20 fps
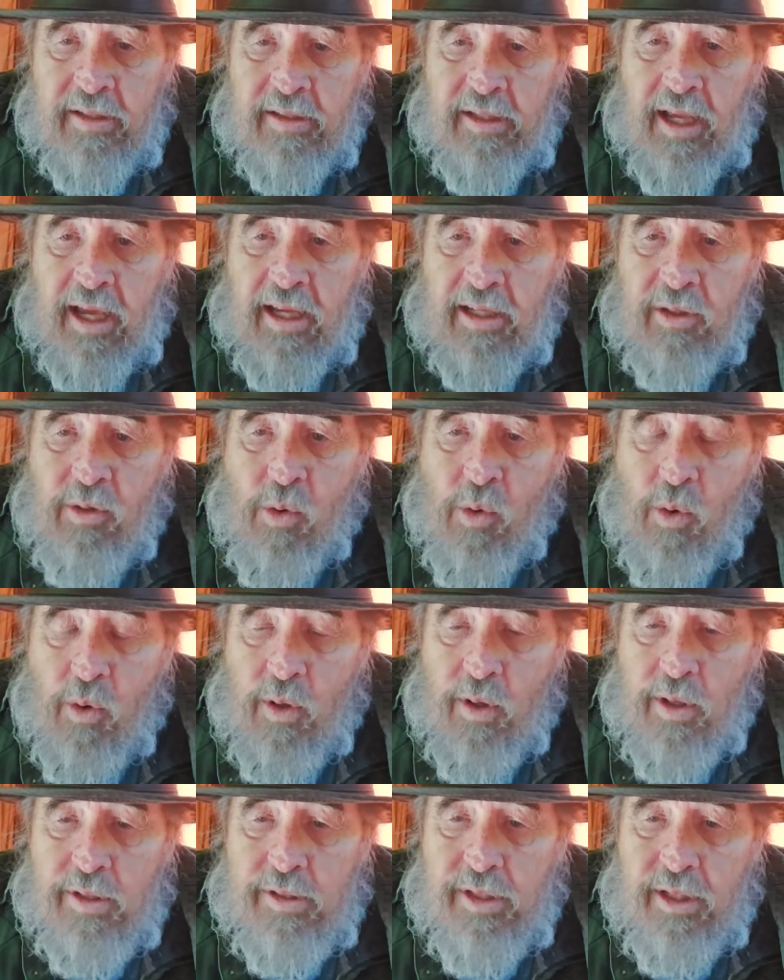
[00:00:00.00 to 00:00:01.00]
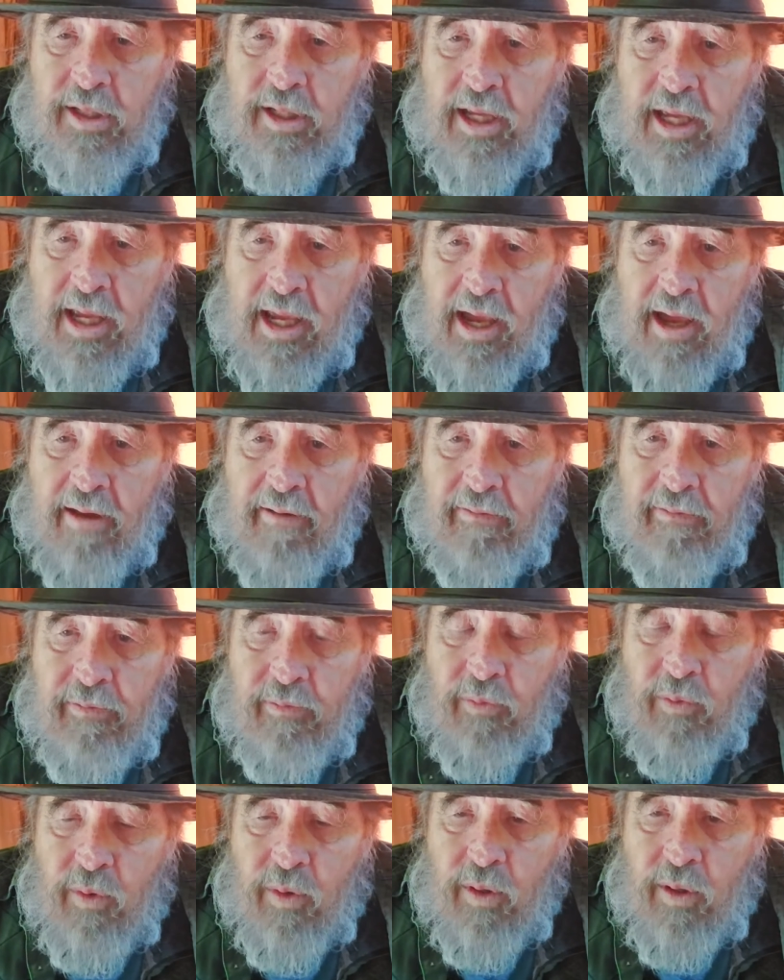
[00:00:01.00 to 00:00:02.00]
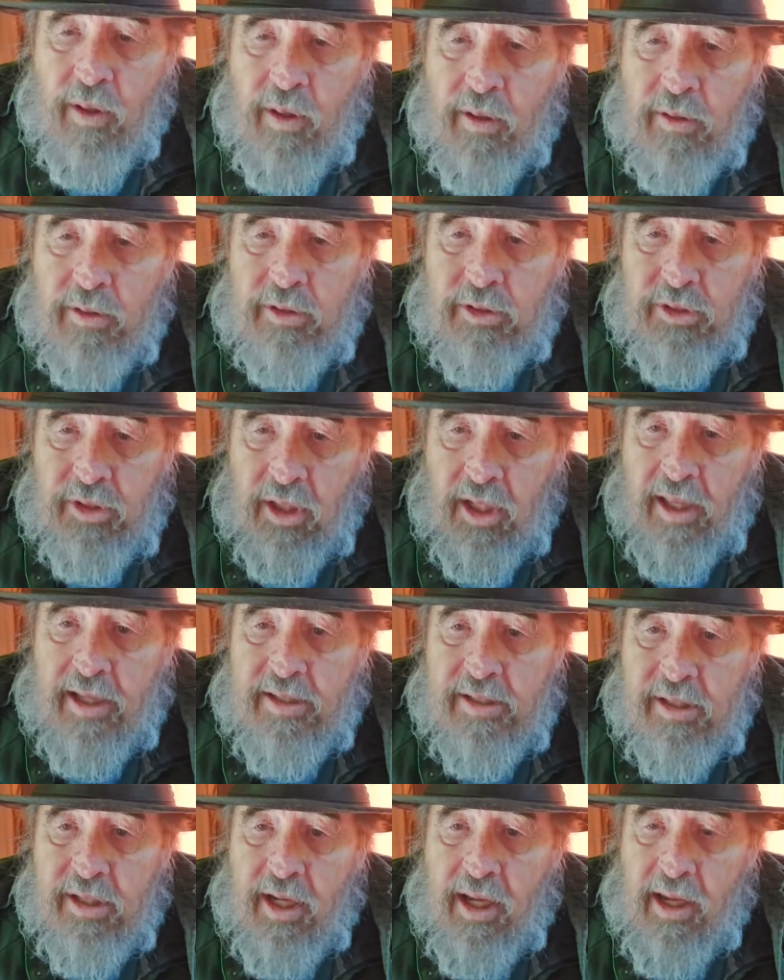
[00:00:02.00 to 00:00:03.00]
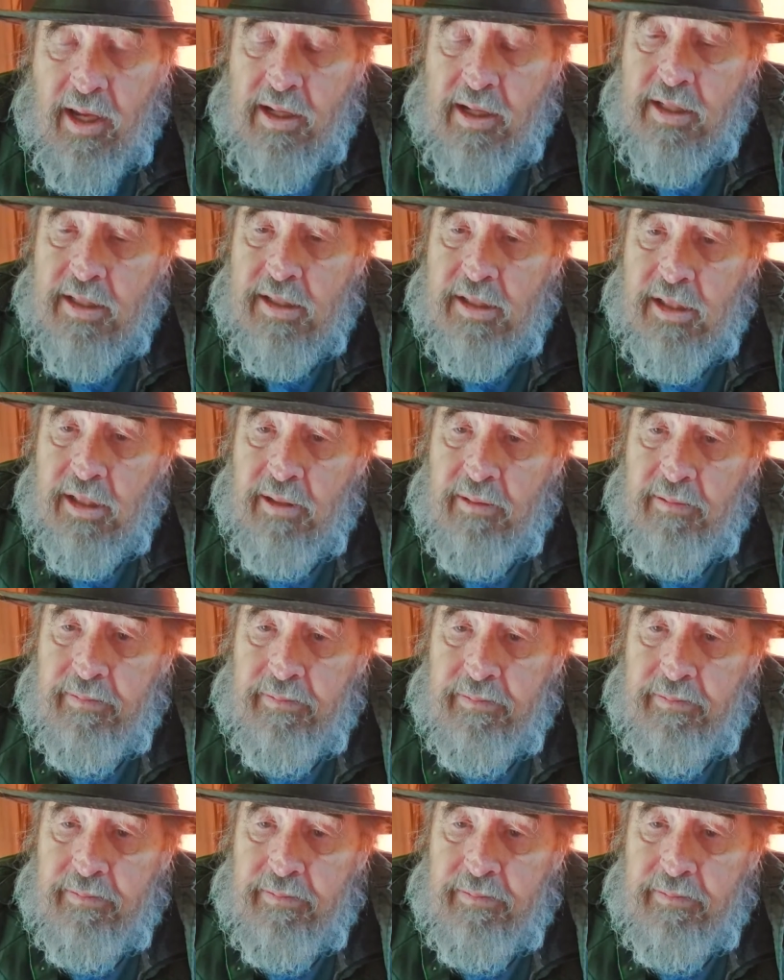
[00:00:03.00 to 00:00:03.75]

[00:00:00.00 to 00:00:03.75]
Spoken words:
The headquarters in Kiev, where Zelensky is.